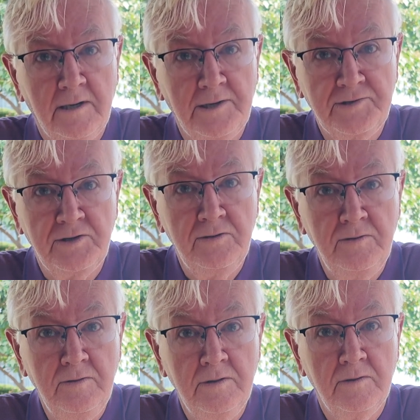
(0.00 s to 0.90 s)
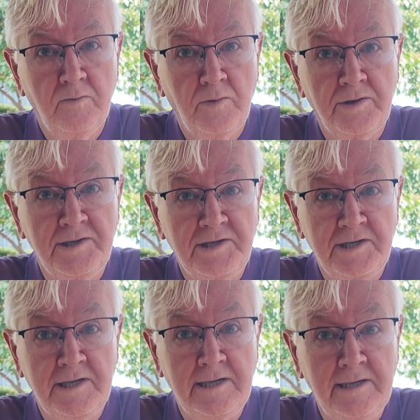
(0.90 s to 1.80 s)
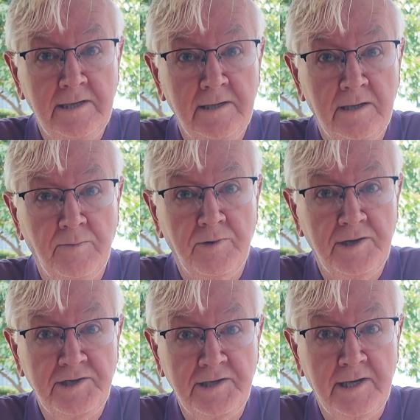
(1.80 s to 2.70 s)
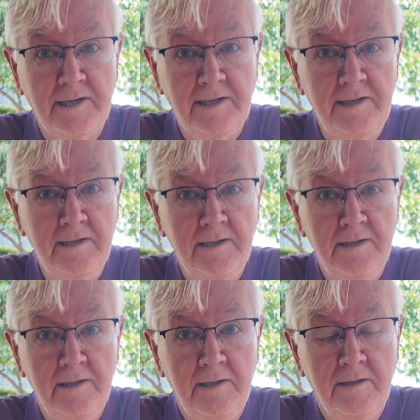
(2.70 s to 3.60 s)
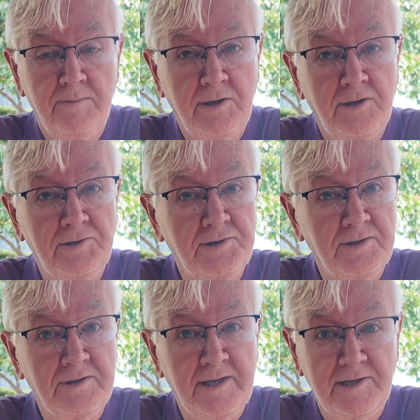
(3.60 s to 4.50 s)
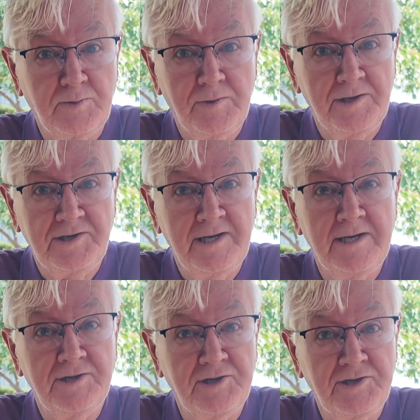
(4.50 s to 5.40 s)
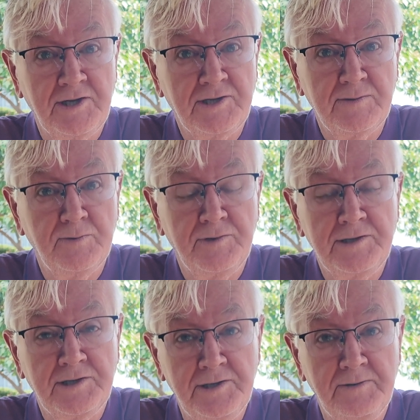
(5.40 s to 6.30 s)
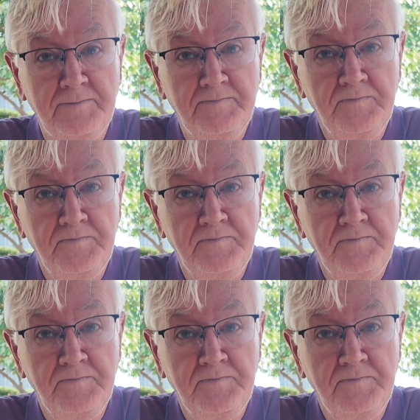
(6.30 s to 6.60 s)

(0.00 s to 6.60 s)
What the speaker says: I do what I see and what I say because that's what I see as the sensible thing to do.